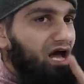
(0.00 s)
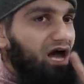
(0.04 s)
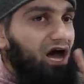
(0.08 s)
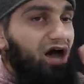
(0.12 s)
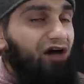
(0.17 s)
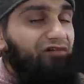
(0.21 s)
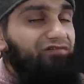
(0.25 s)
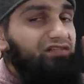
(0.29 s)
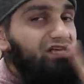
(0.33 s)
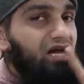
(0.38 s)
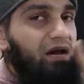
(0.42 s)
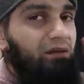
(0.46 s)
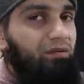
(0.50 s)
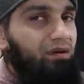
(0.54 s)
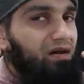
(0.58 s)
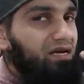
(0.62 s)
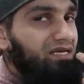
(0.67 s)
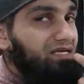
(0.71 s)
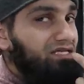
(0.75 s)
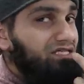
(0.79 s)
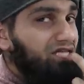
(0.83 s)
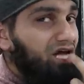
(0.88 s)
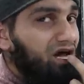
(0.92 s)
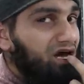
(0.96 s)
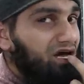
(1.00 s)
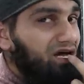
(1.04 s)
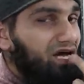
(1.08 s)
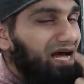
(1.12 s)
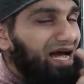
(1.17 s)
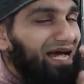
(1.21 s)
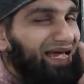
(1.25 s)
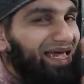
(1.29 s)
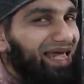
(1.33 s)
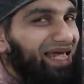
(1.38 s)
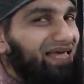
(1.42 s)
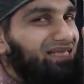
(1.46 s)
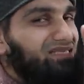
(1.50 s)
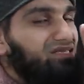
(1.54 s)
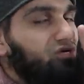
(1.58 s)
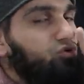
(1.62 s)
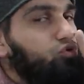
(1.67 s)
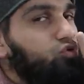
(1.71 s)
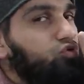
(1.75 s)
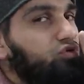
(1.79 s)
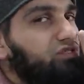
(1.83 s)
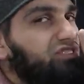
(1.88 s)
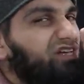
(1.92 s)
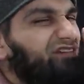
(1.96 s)
of the tongue against the
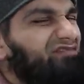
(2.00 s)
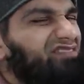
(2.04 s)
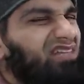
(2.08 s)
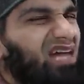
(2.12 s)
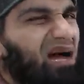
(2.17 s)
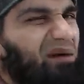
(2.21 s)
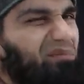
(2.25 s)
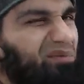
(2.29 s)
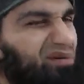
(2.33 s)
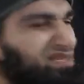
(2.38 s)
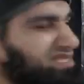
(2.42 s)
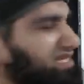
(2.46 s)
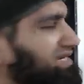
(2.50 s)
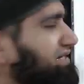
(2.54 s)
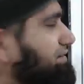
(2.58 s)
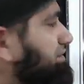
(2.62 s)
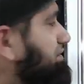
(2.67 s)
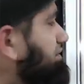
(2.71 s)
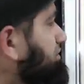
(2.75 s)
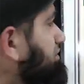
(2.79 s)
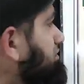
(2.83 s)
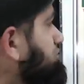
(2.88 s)
roots of the upper teeth.